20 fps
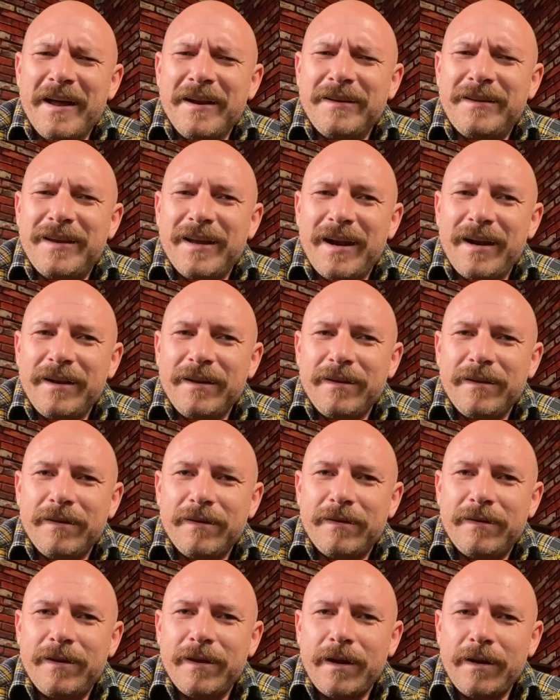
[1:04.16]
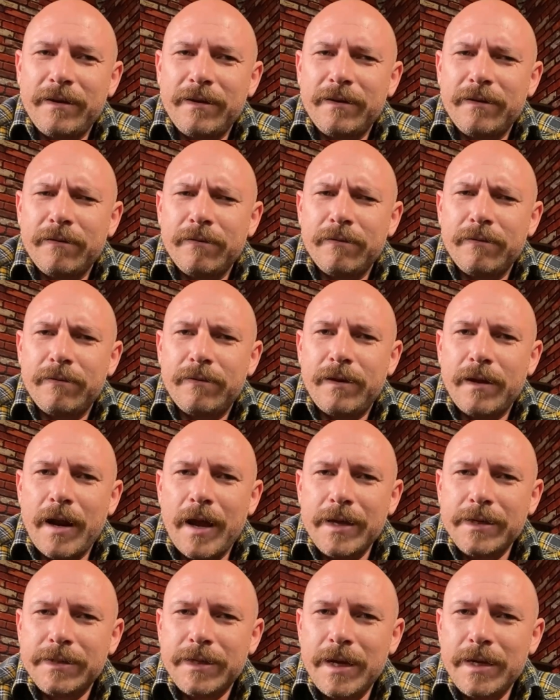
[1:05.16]
did
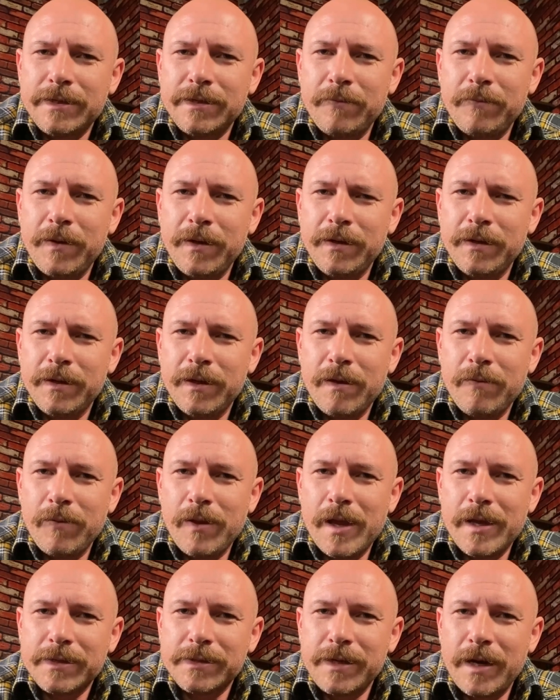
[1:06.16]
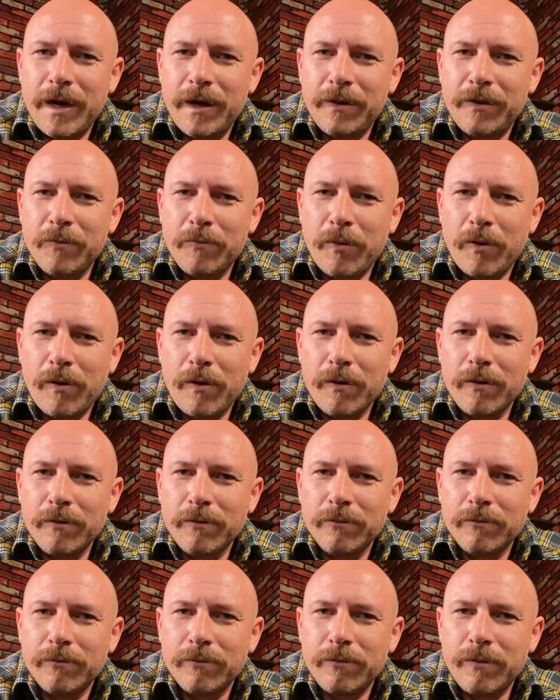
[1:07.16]
I say something to them last night at the
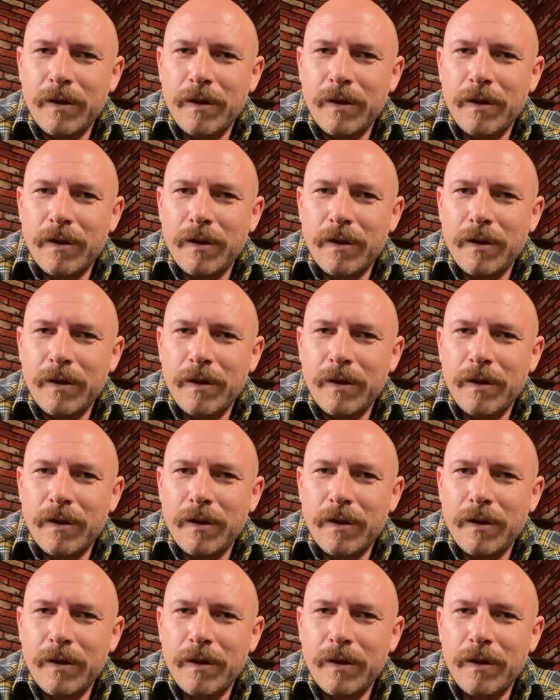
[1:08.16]
bar?